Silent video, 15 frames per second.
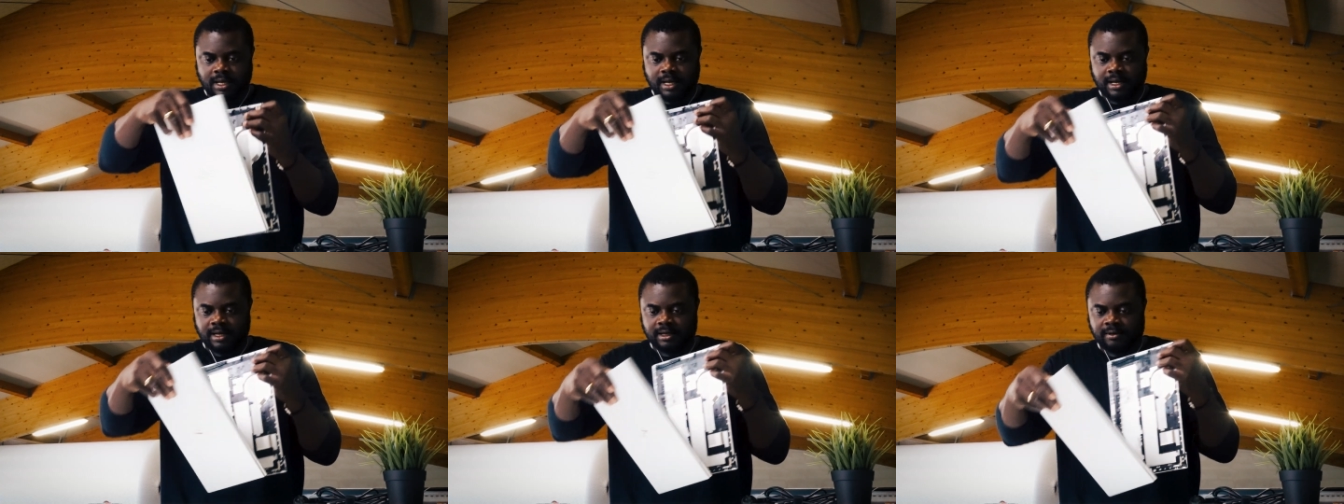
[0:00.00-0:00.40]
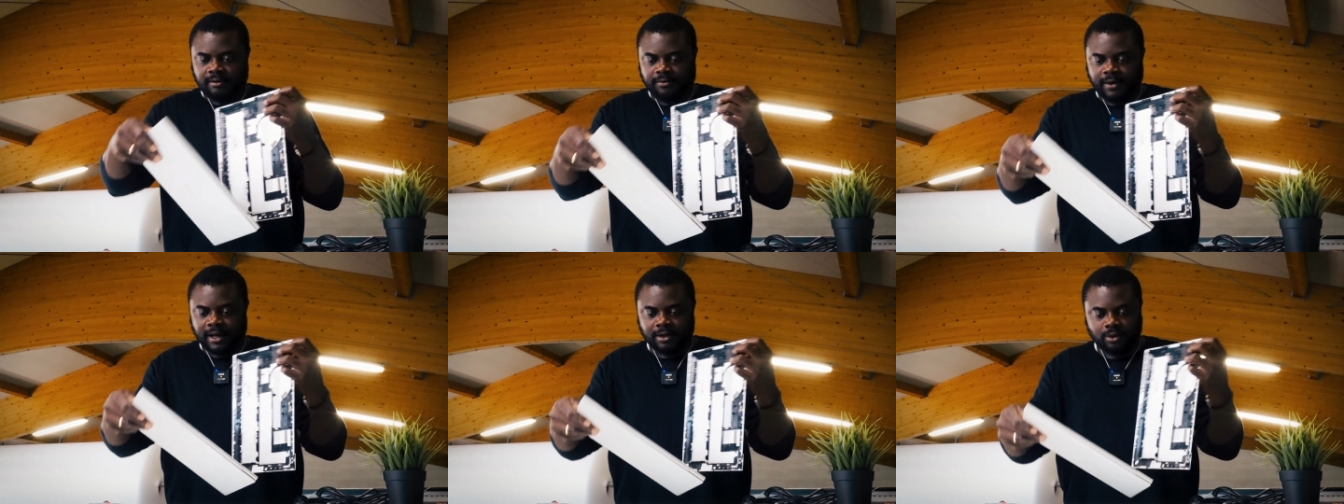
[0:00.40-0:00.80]
And
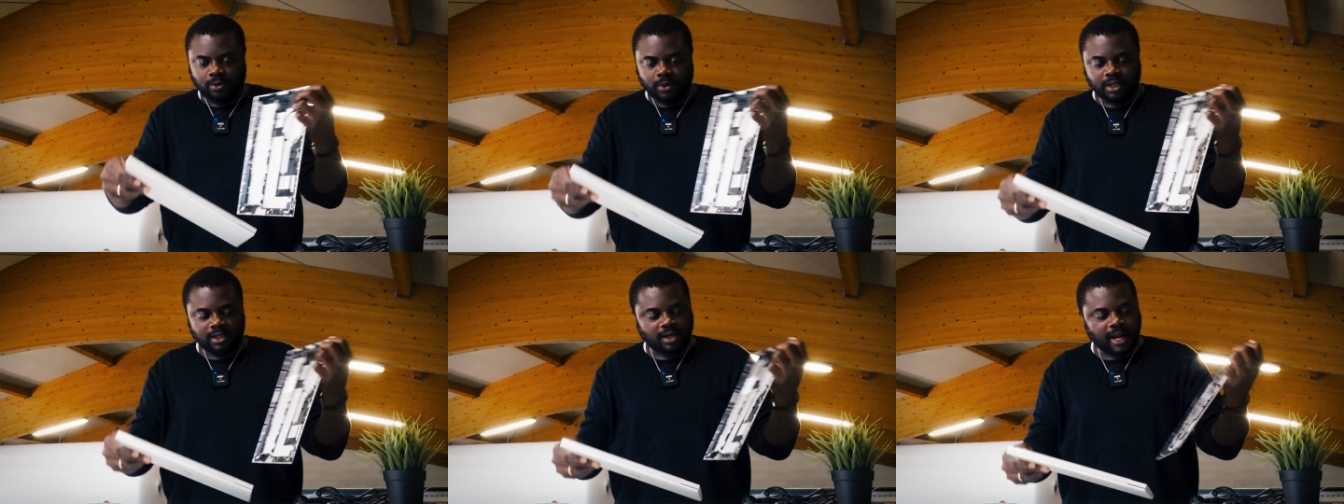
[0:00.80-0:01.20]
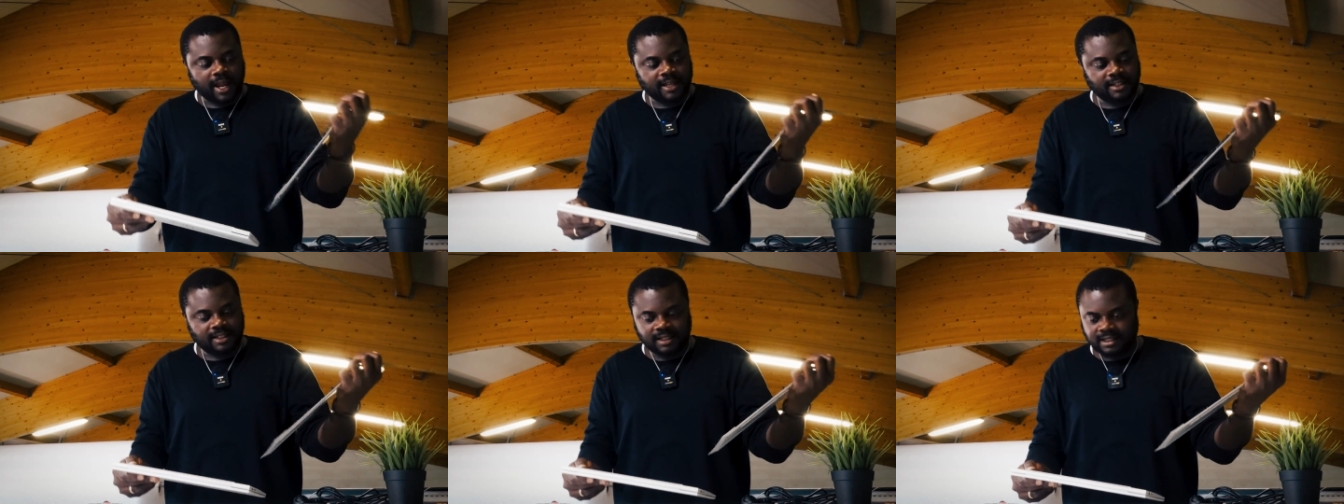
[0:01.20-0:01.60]
if I do it
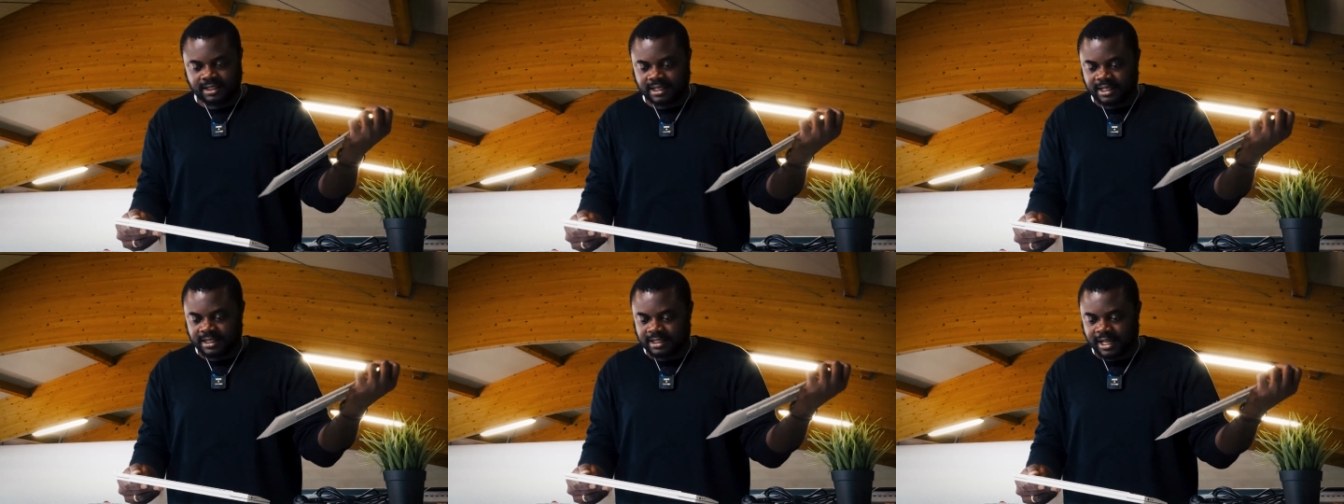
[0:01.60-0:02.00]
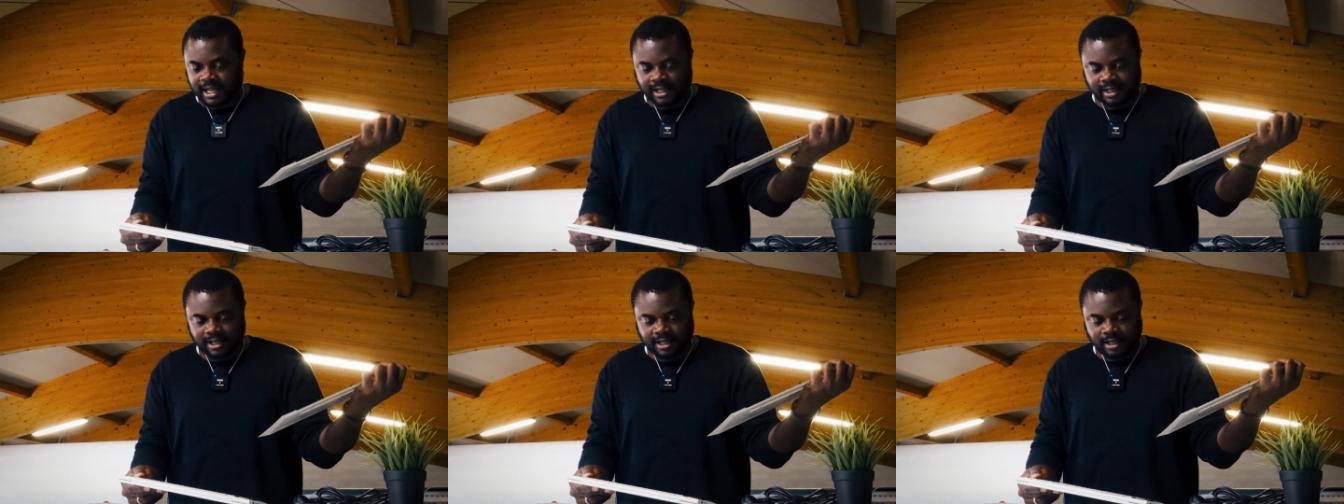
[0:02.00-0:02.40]
right, this is
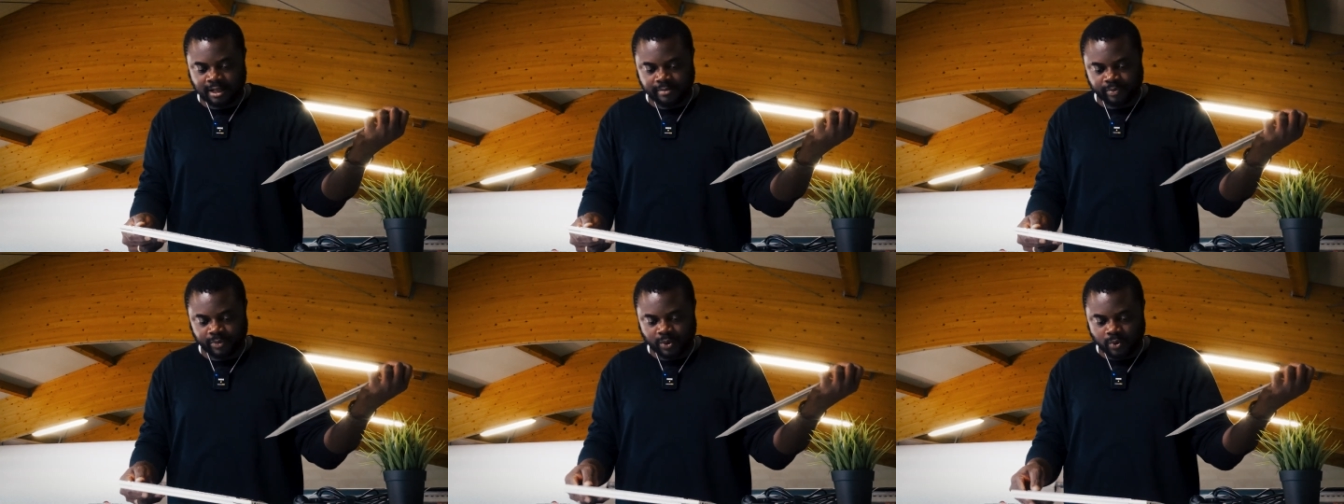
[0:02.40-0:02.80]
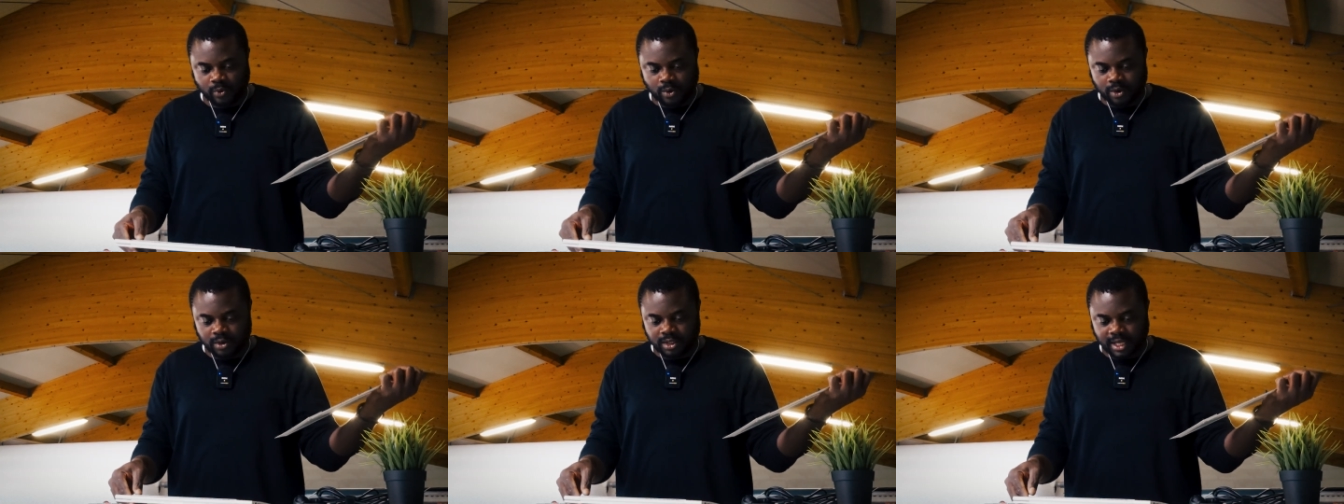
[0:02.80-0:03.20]
exactly
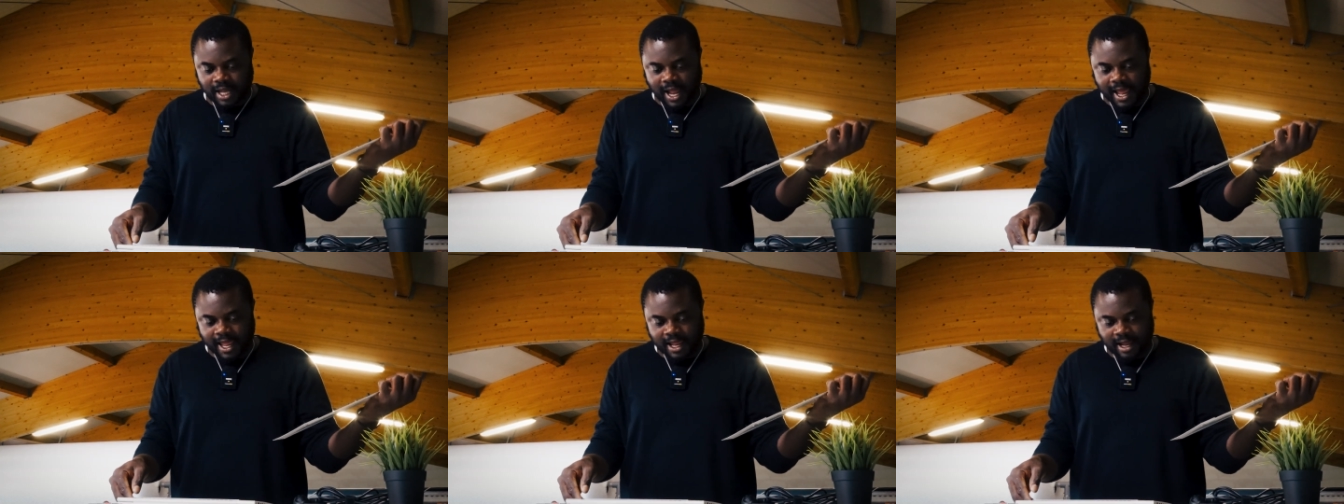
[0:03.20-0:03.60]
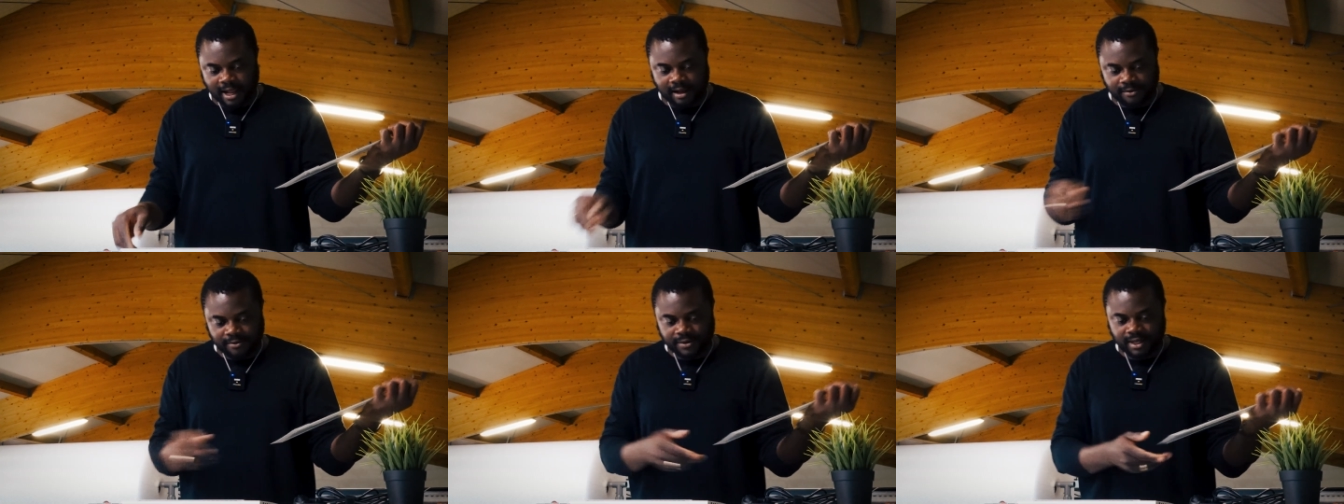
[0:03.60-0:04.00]
what I
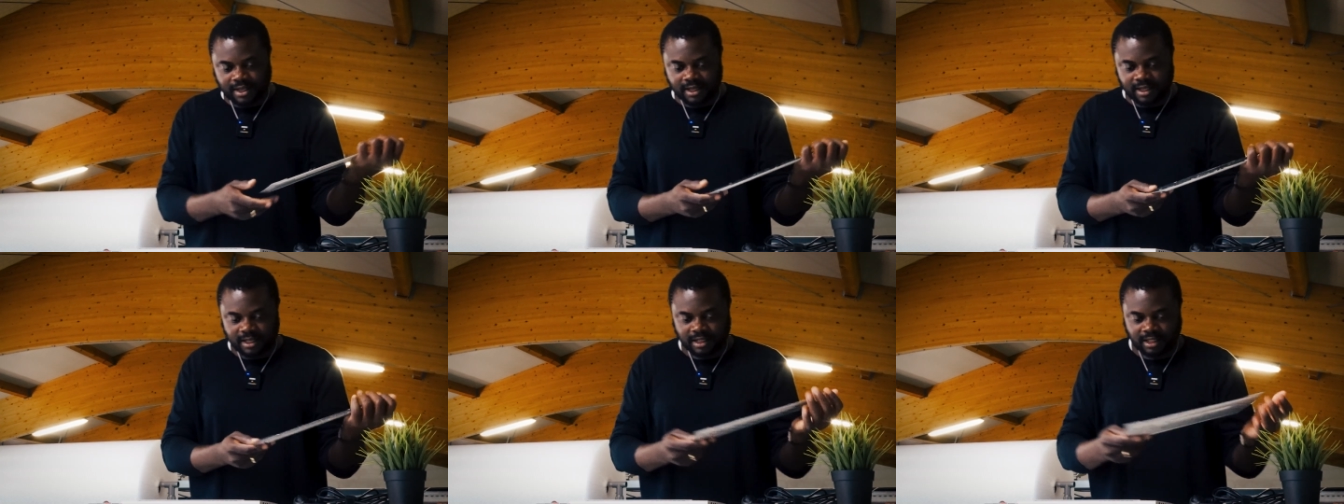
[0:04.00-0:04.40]
have in here.